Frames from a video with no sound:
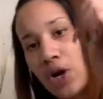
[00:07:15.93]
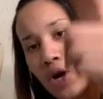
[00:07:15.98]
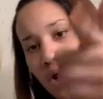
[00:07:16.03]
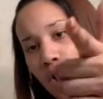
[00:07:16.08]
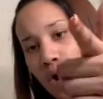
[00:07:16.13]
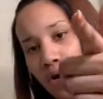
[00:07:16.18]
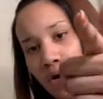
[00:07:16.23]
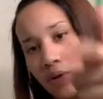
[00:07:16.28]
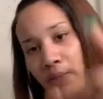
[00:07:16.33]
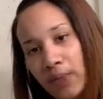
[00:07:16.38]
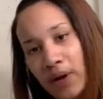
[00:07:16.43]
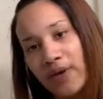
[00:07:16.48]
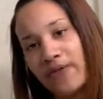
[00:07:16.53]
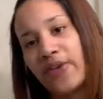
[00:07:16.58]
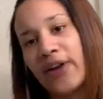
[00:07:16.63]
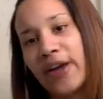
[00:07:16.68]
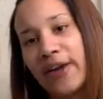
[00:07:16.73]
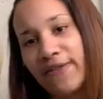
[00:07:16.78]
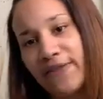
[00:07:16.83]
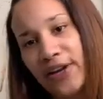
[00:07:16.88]
on a
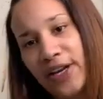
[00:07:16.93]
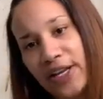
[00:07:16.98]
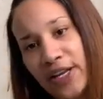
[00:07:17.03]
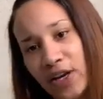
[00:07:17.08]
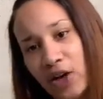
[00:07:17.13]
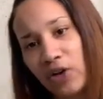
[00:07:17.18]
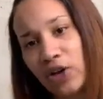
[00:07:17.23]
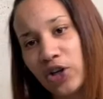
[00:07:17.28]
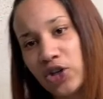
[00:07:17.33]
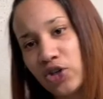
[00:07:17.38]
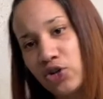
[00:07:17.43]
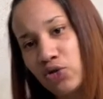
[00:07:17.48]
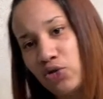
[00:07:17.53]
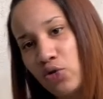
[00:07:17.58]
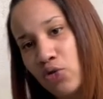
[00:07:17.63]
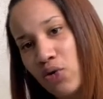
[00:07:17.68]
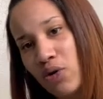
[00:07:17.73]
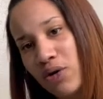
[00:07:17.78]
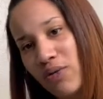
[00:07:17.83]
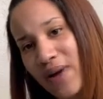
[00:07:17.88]
motherfucking video that you
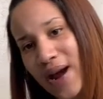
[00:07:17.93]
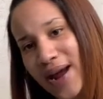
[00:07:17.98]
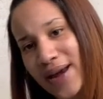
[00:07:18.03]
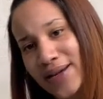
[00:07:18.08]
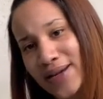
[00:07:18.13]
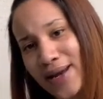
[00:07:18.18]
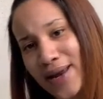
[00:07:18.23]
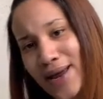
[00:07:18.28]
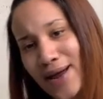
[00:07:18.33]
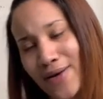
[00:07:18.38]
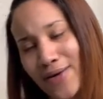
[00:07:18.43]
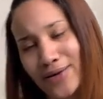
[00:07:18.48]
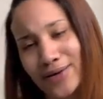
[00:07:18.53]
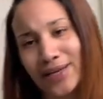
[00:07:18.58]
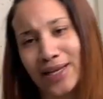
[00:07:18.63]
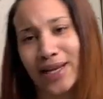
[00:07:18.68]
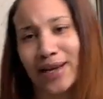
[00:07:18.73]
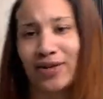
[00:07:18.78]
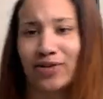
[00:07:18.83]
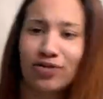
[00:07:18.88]
doing right now, and
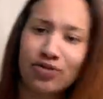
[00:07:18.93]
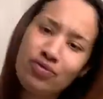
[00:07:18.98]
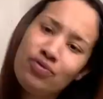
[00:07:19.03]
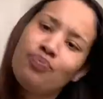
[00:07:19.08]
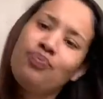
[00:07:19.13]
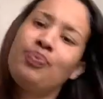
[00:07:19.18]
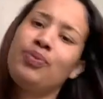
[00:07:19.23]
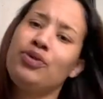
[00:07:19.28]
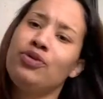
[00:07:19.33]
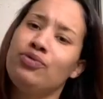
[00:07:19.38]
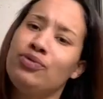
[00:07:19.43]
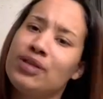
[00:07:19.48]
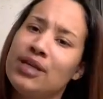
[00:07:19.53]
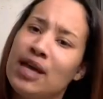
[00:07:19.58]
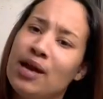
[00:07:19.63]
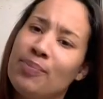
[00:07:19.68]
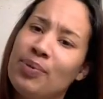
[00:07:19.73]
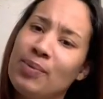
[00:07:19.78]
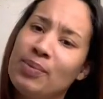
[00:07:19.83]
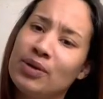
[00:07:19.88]
then you tell
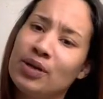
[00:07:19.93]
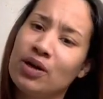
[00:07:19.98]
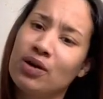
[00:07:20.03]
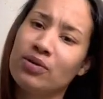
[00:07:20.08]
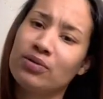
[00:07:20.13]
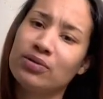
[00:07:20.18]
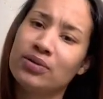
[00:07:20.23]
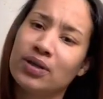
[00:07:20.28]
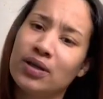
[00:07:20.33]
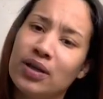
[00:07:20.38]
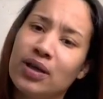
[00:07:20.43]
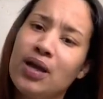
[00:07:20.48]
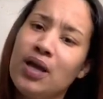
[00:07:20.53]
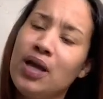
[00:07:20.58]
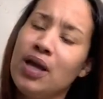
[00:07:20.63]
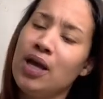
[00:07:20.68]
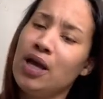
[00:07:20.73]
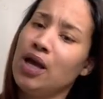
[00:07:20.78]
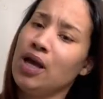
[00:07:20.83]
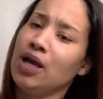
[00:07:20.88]
people to
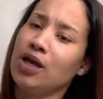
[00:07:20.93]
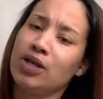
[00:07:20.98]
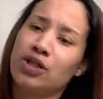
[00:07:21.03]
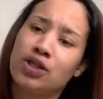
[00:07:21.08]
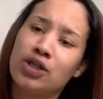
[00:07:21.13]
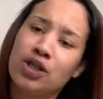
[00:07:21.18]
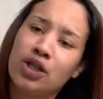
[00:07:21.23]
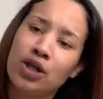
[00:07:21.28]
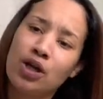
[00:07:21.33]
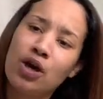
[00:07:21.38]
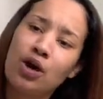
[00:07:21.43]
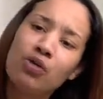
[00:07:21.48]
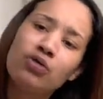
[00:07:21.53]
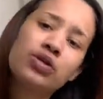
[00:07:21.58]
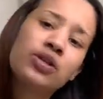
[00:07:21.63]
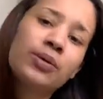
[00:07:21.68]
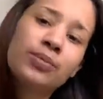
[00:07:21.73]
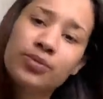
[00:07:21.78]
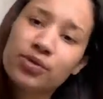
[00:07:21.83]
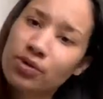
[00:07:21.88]
go
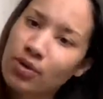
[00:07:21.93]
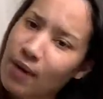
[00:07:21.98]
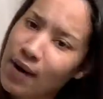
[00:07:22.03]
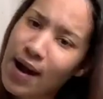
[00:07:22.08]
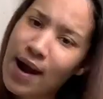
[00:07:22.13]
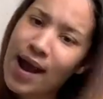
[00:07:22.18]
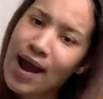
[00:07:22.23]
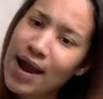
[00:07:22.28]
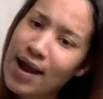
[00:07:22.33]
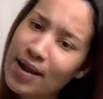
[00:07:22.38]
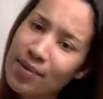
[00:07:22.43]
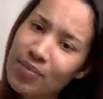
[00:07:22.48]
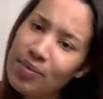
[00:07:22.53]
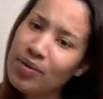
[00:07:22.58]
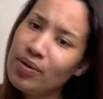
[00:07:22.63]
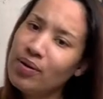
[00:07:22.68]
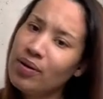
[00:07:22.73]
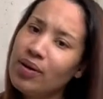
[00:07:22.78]
subscribe.